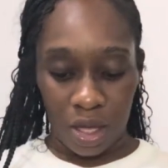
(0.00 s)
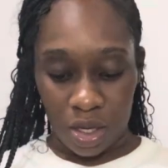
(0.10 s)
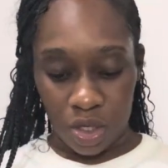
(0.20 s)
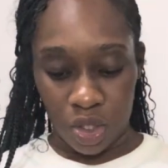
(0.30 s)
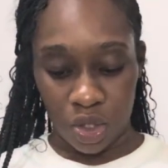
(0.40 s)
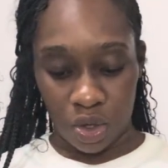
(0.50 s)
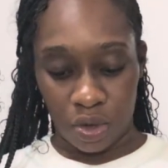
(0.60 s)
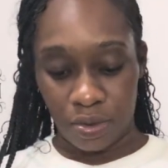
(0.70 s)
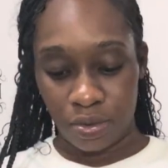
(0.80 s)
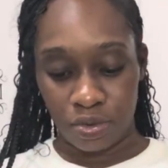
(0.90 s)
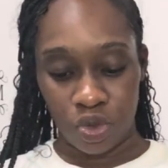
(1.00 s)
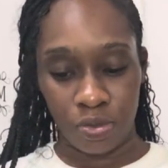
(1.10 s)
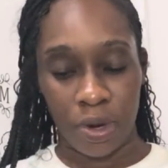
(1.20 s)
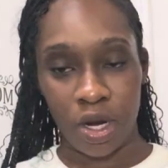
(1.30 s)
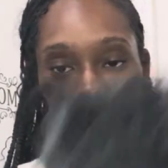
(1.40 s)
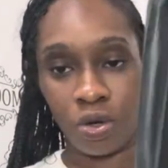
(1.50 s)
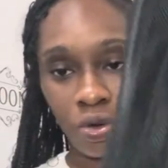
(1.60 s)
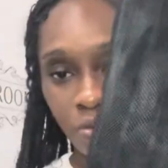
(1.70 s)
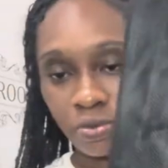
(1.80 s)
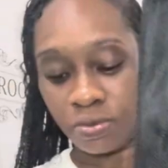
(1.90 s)
So tomorrow
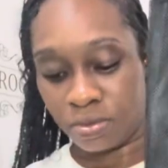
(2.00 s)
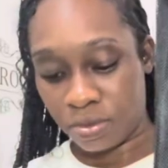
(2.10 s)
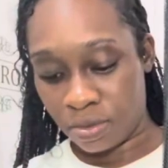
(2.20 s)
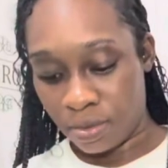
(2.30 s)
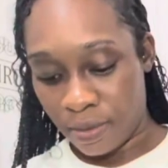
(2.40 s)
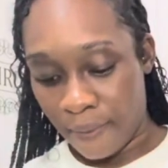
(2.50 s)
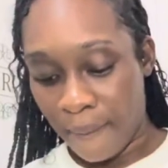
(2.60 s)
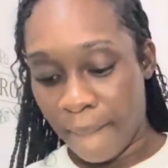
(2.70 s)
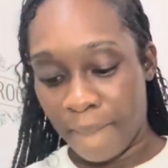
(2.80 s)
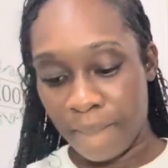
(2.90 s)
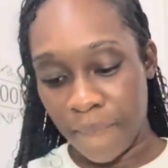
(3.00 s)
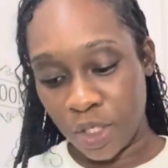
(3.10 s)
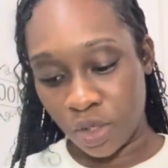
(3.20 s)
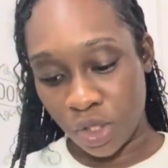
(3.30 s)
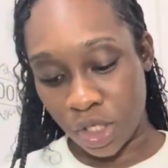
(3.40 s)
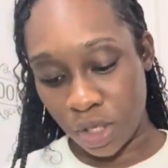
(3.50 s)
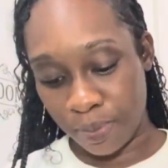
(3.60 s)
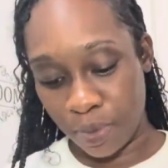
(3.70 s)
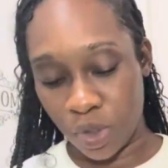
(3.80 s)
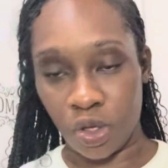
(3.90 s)
now, I just
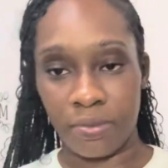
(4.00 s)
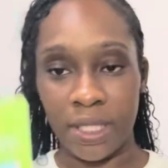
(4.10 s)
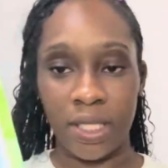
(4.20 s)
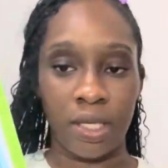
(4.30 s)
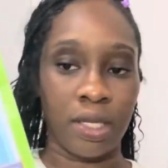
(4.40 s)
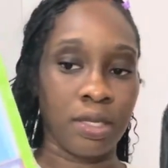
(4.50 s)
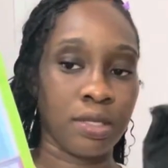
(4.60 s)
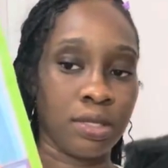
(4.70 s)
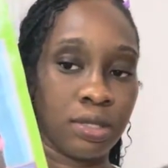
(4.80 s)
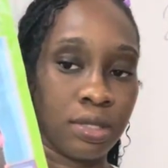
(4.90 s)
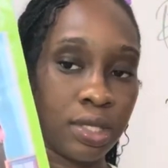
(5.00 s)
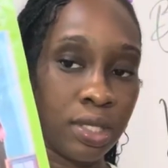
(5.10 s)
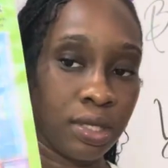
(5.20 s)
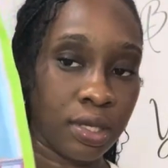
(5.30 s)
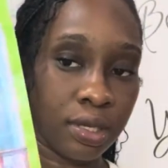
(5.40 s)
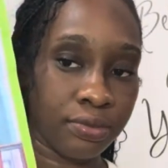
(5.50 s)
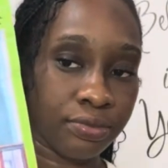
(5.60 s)
put up my thingy. See it there.